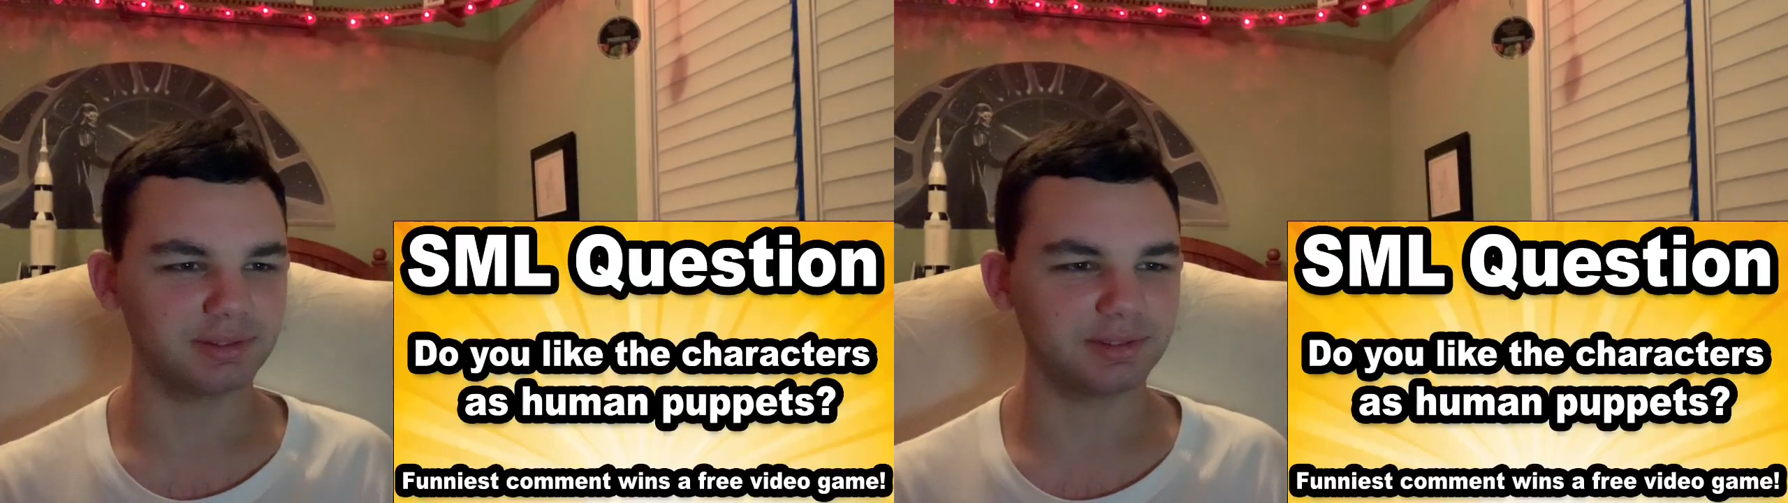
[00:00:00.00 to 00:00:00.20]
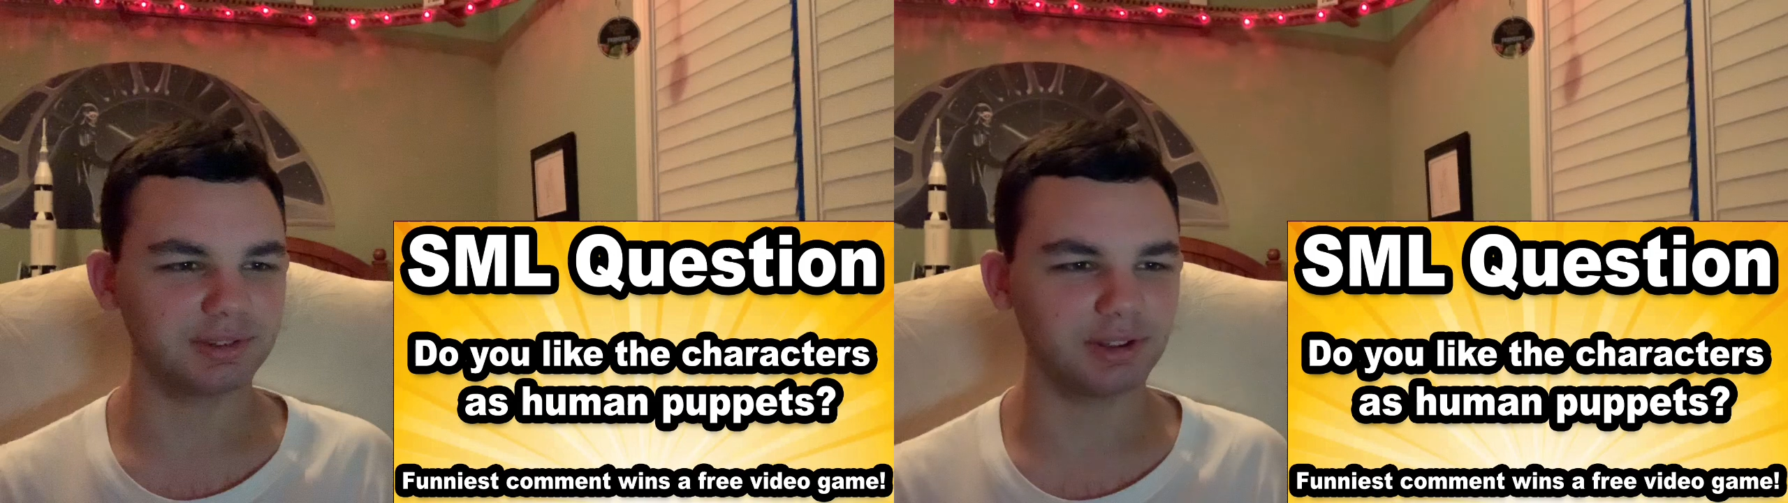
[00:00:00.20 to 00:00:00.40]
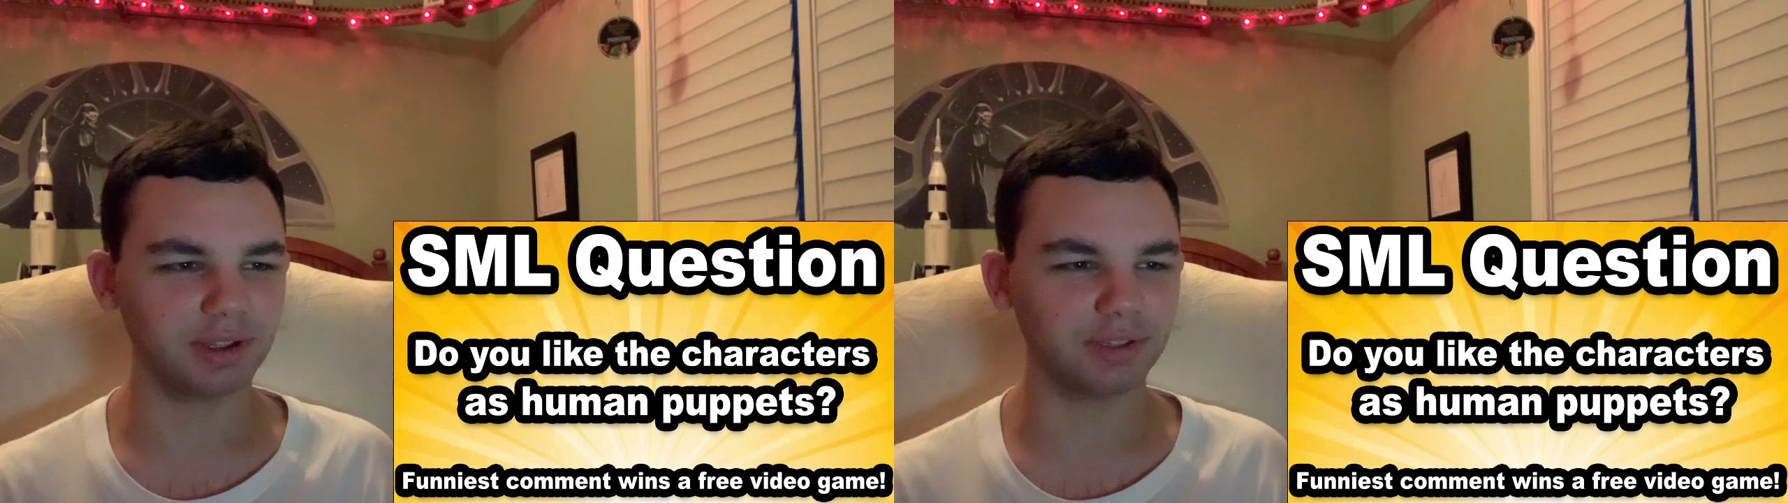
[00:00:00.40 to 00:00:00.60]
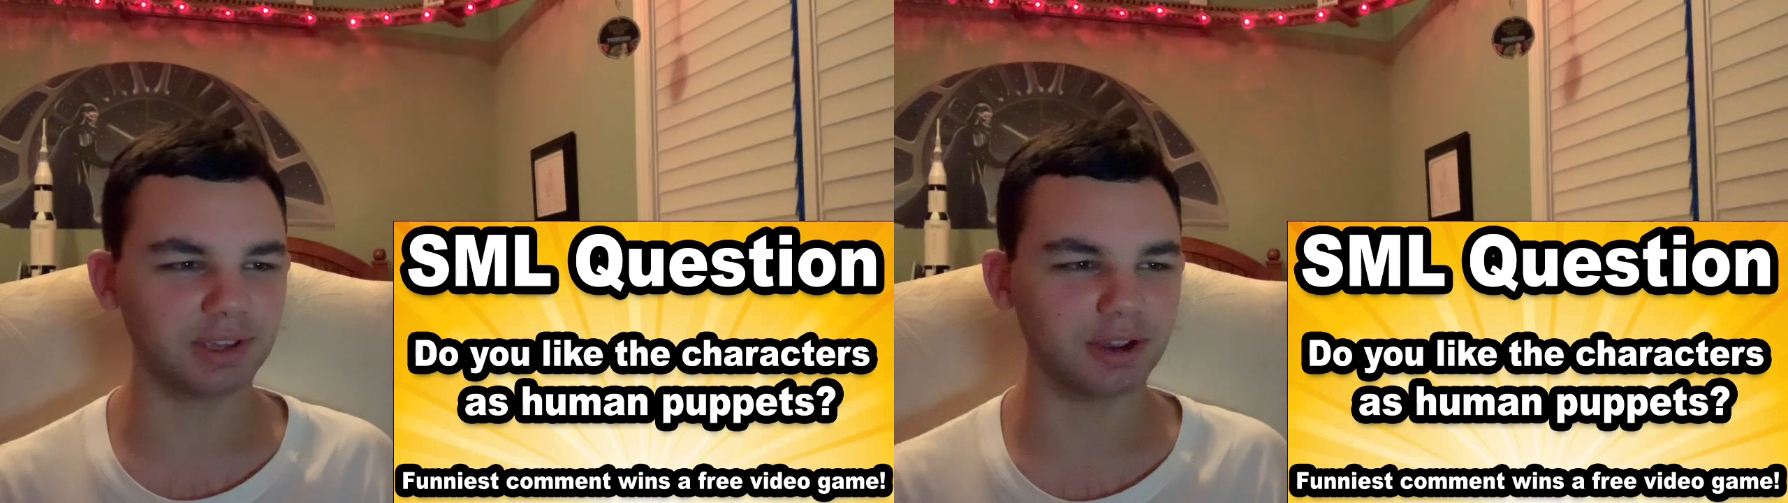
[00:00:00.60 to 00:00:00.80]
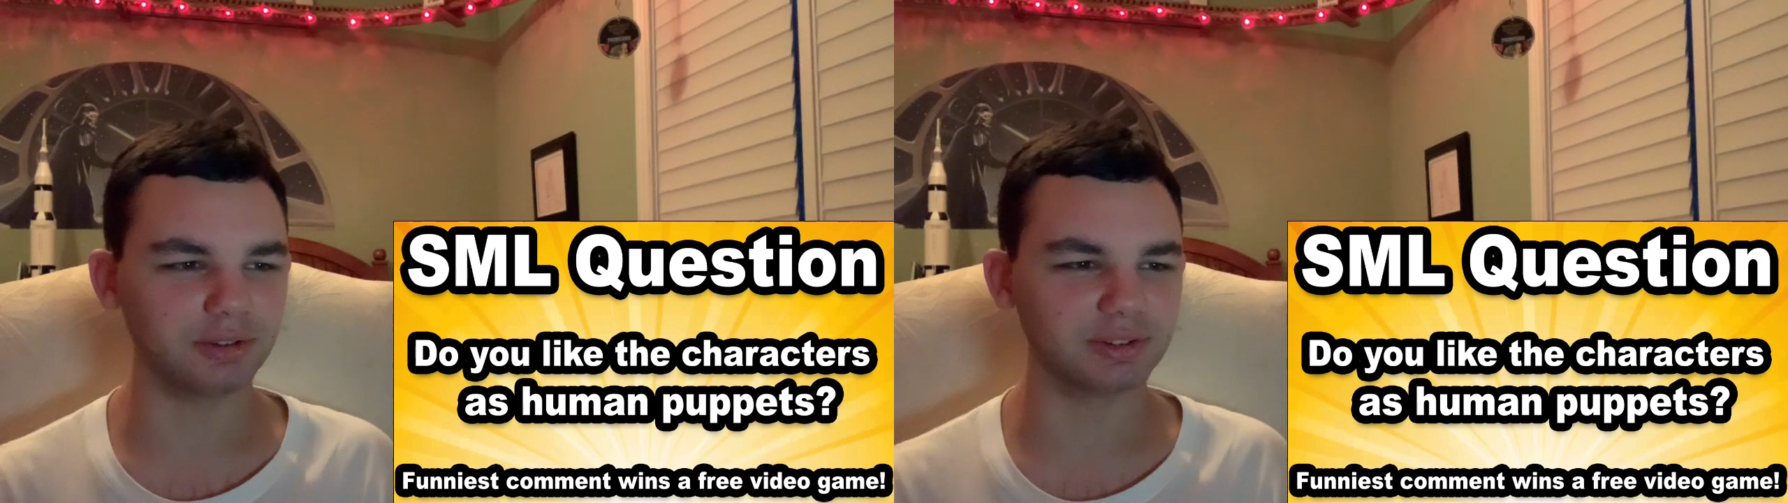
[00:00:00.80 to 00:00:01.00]
Do you like the
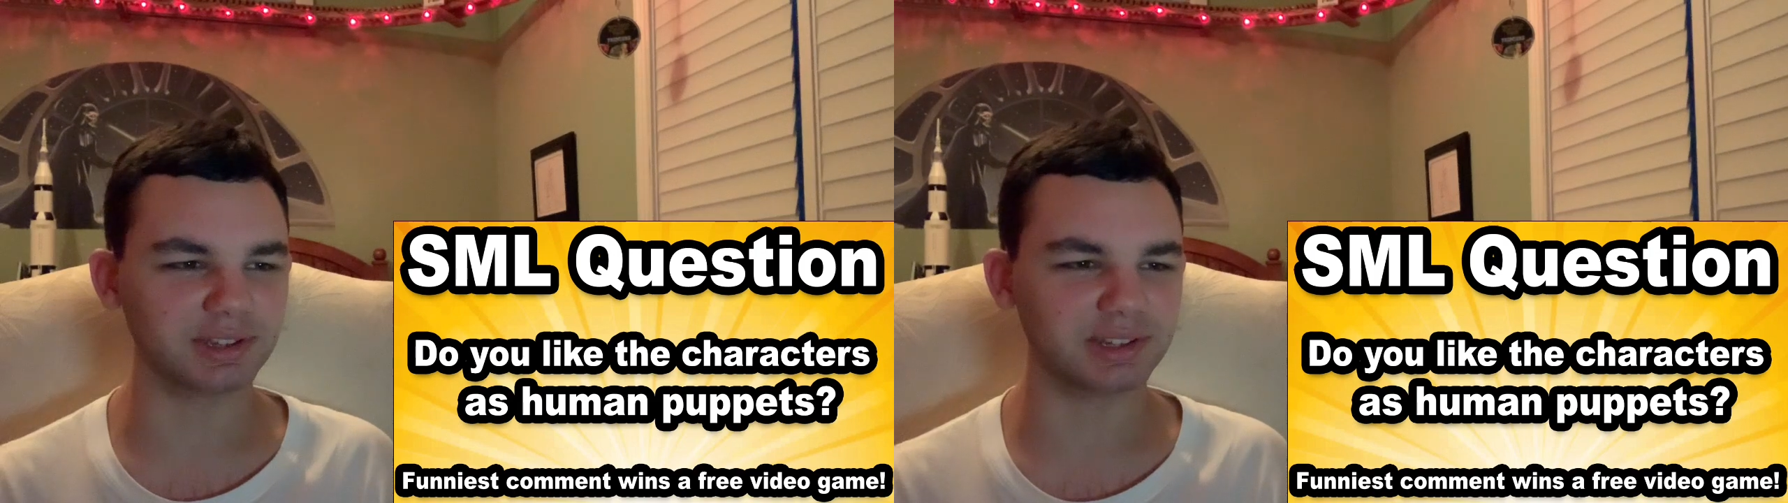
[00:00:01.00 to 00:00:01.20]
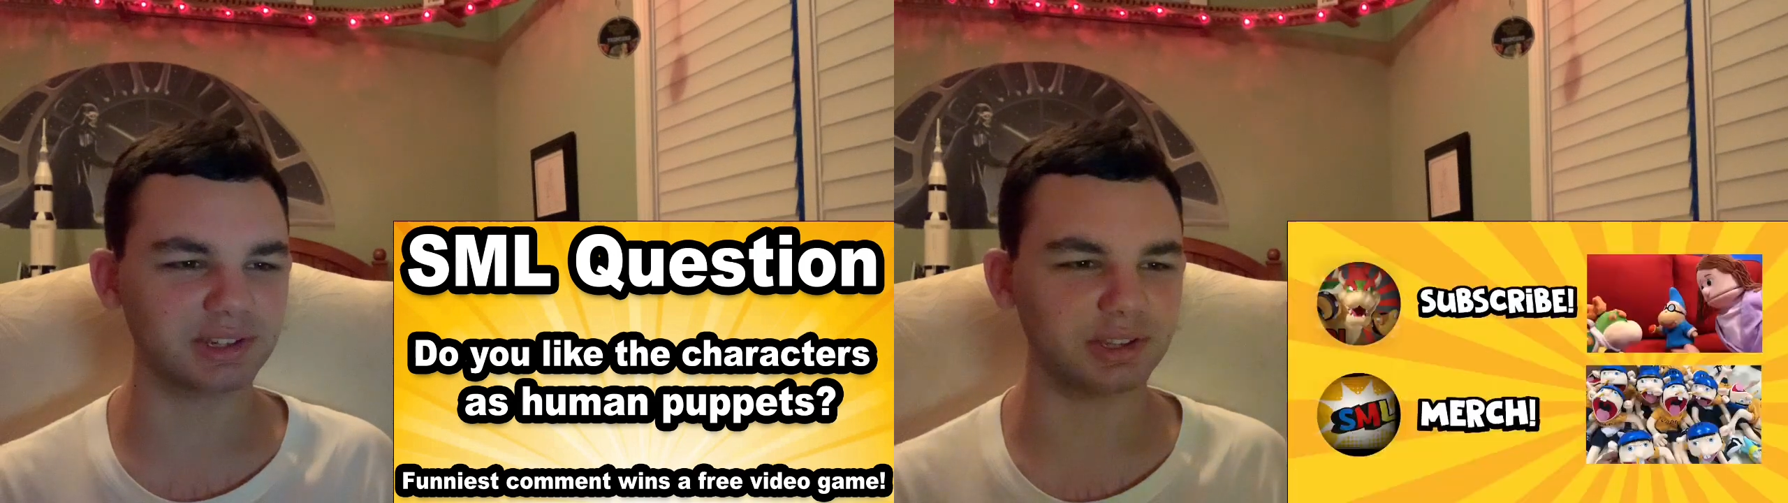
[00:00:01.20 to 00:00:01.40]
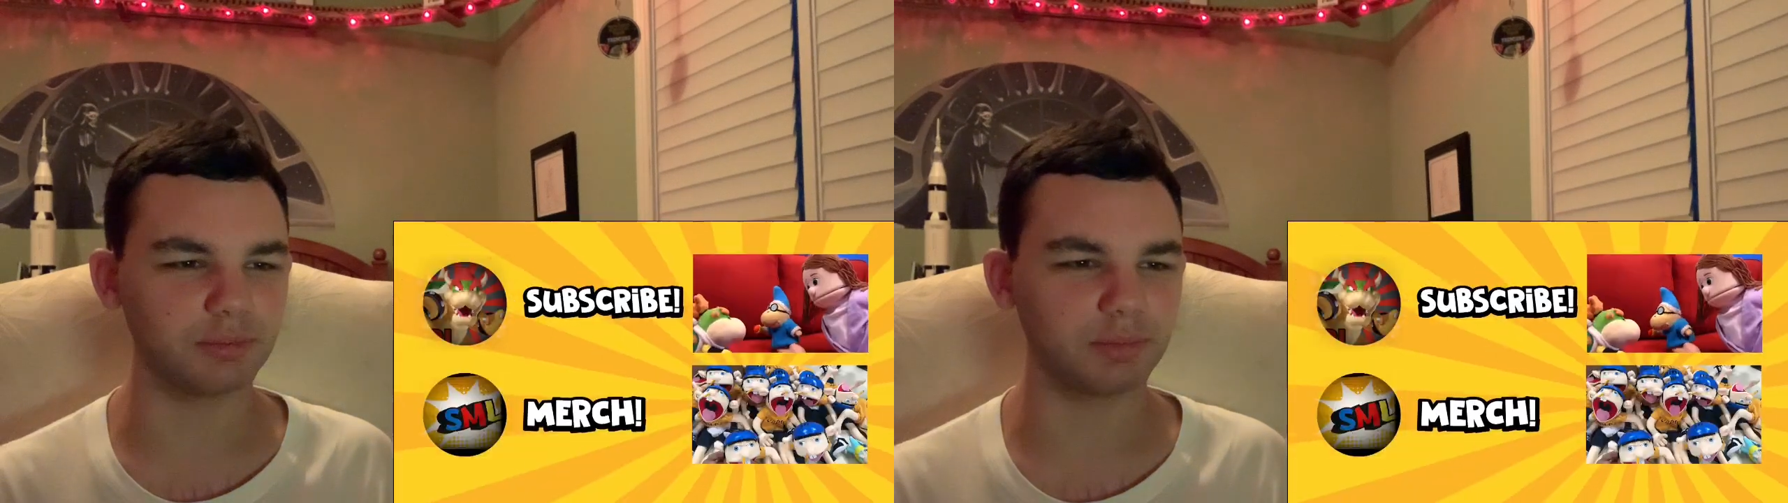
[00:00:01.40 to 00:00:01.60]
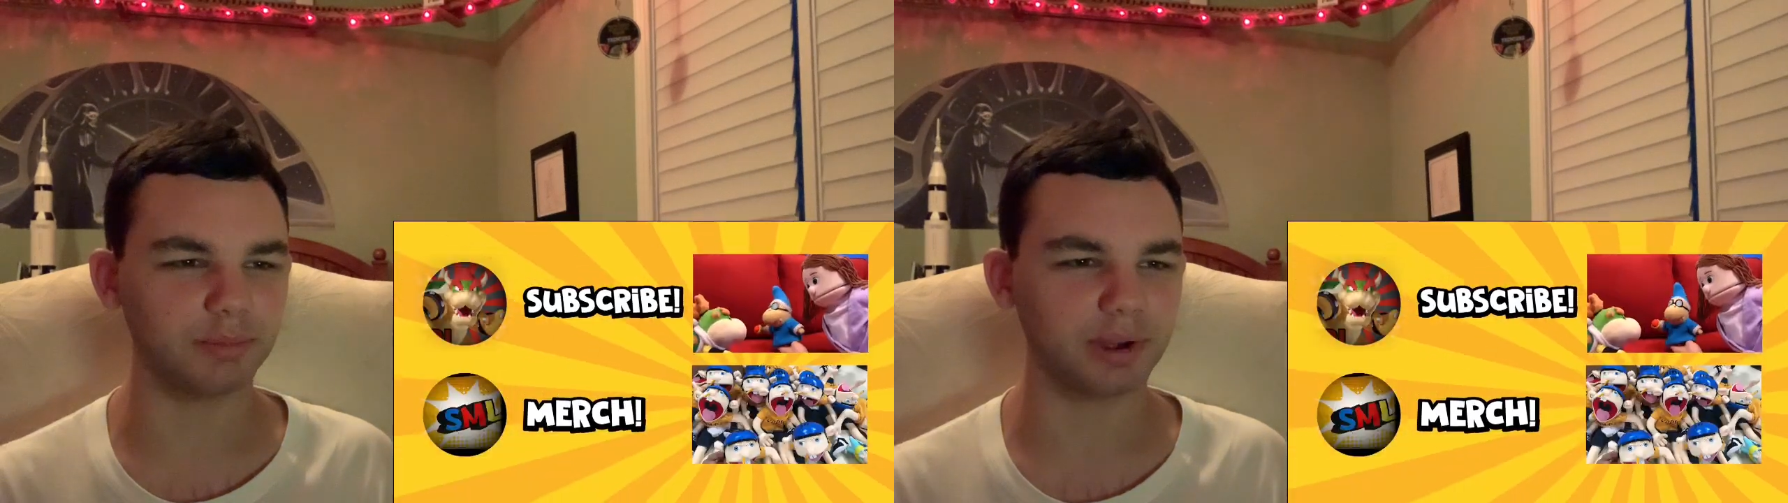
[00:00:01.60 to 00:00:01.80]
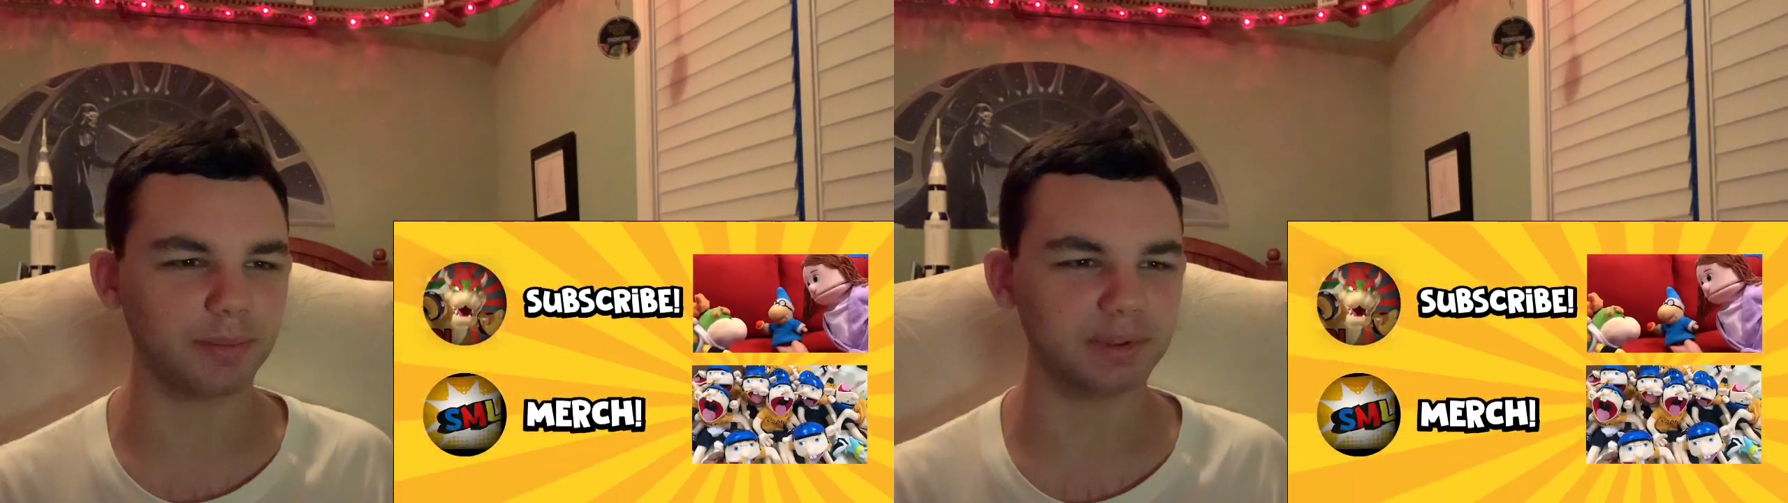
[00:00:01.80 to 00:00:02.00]
characters as human
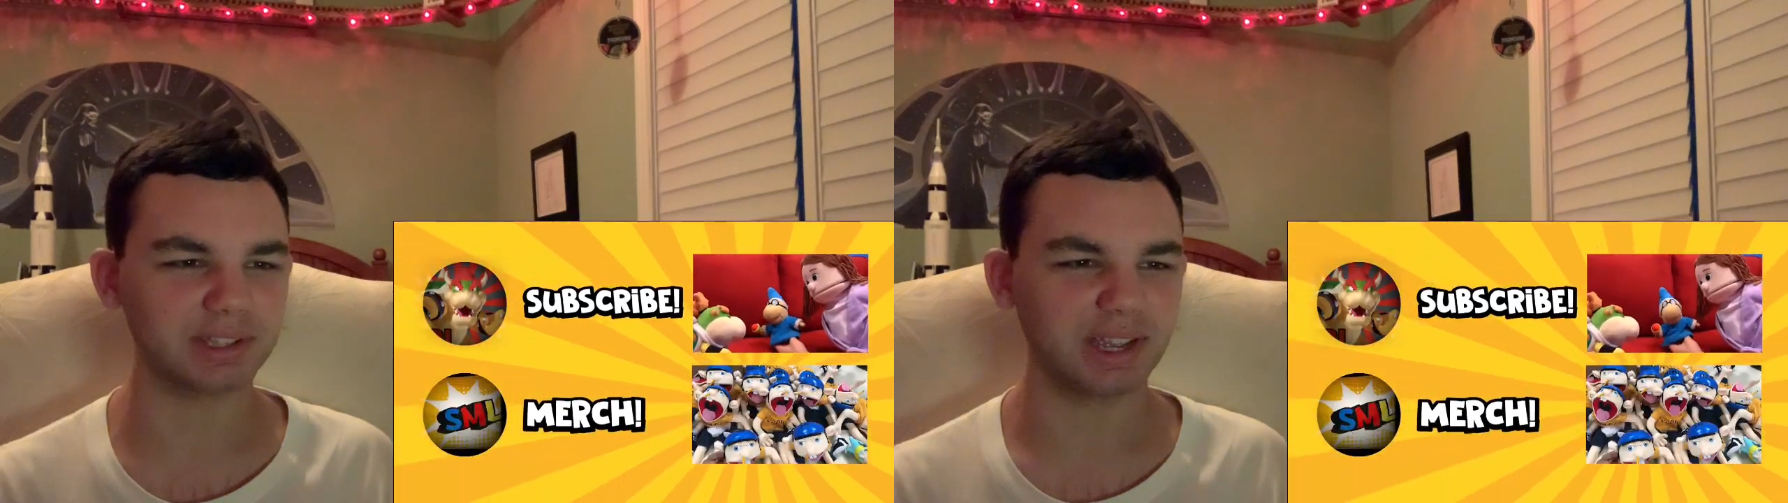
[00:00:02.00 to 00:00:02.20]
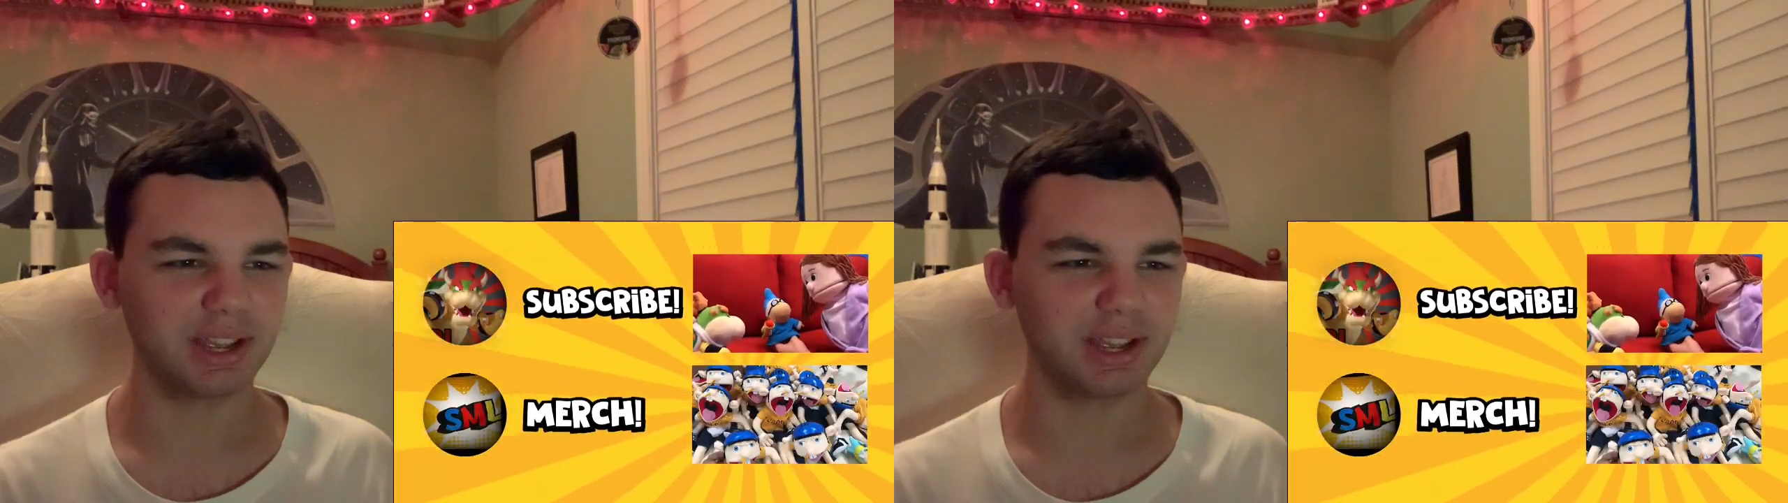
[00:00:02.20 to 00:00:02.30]
puppets?